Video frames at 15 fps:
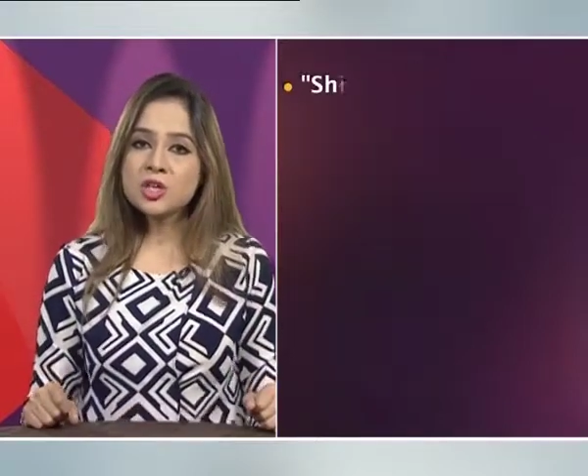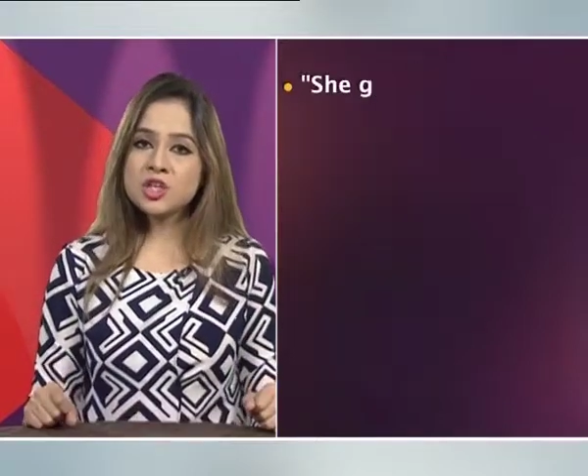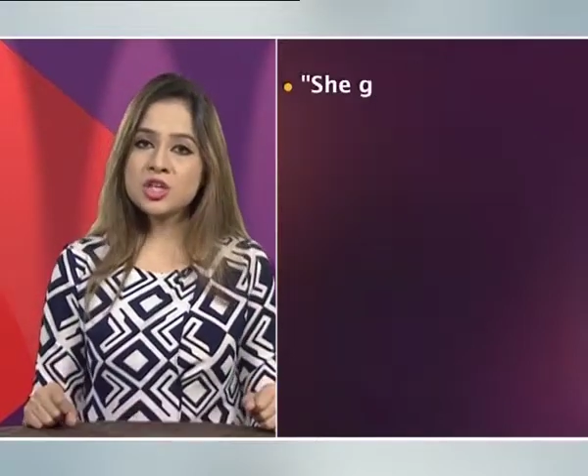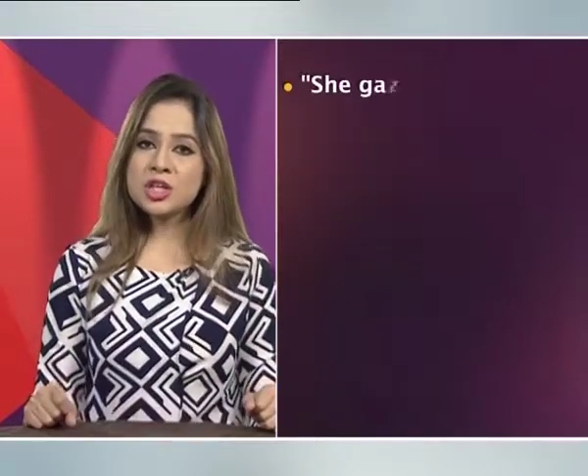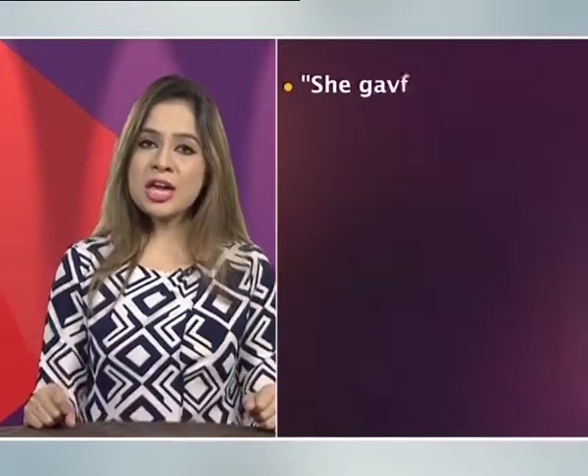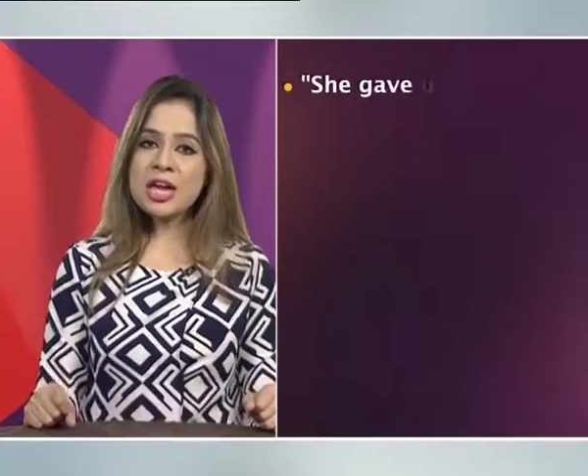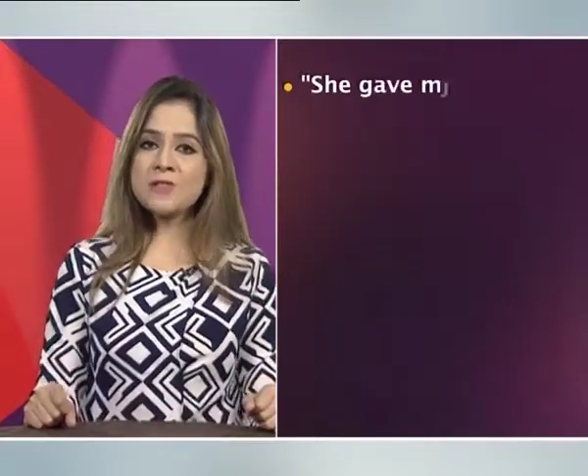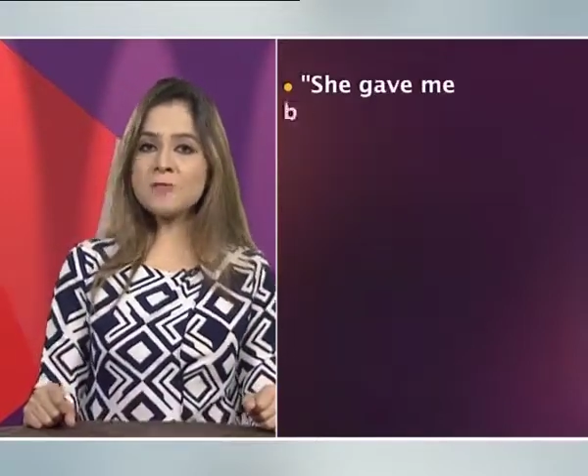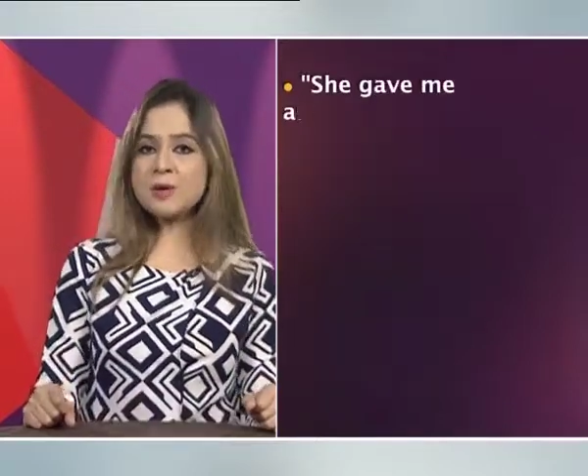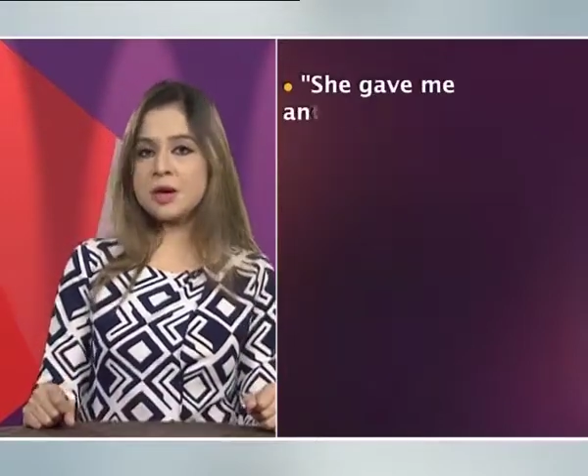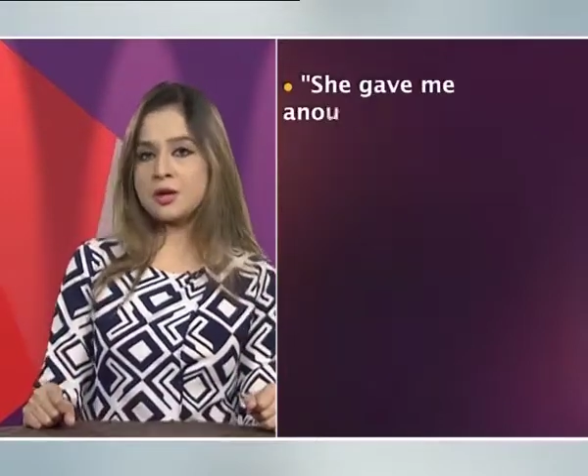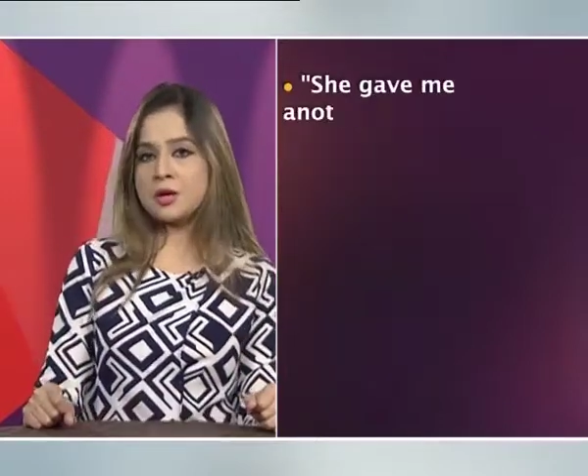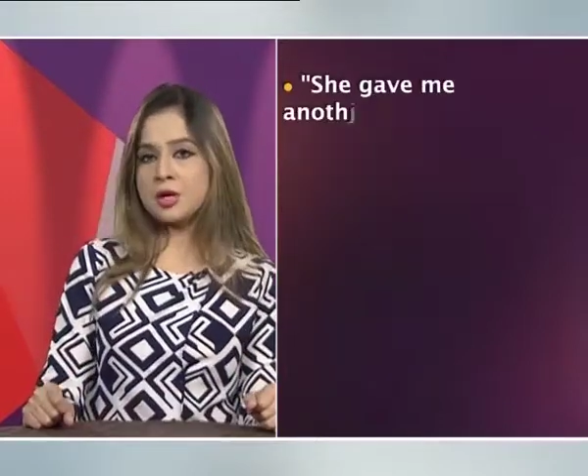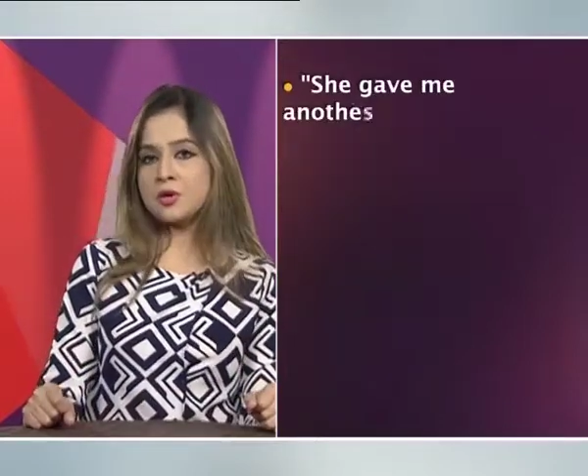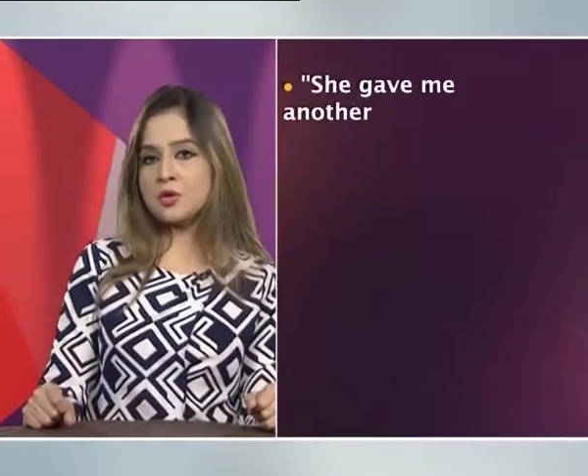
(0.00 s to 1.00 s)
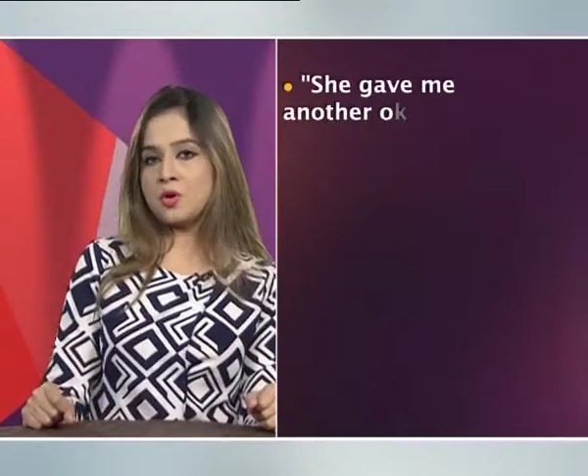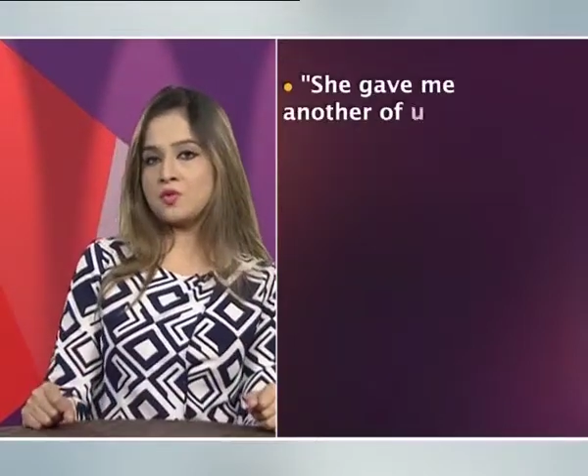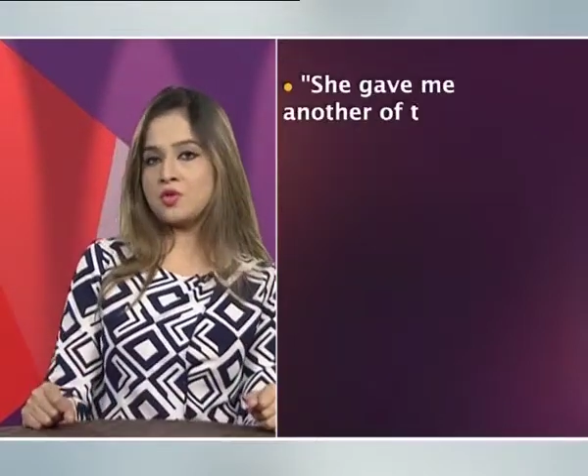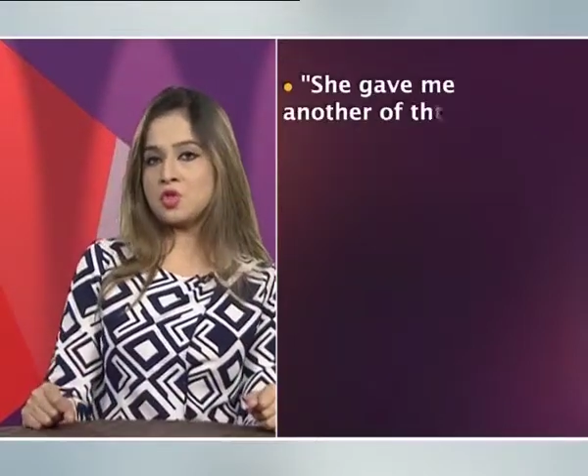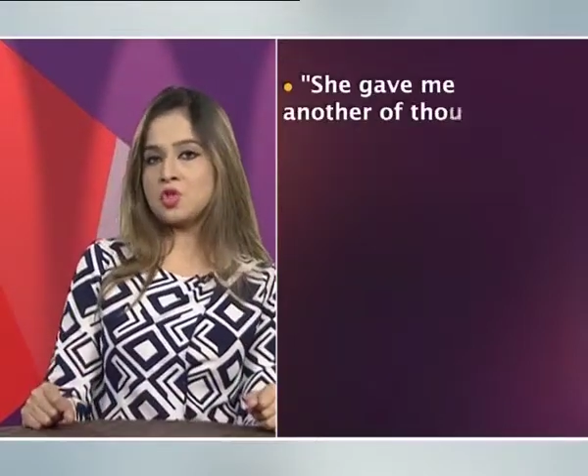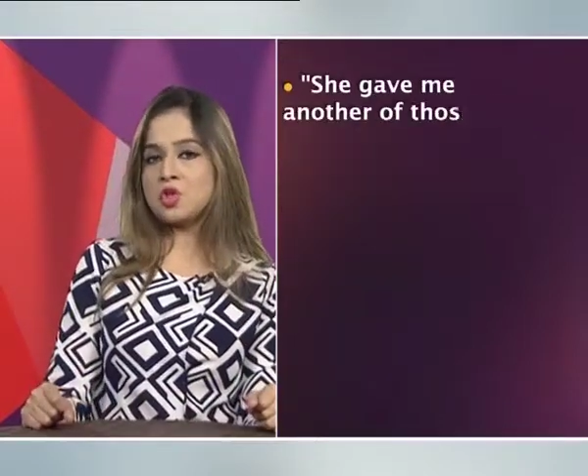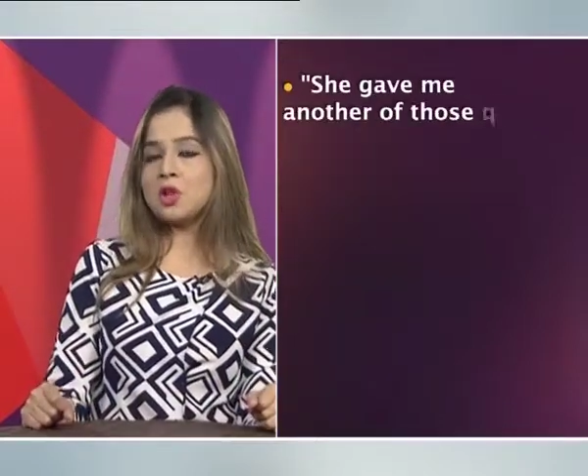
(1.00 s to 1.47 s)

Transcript: She gave me another of those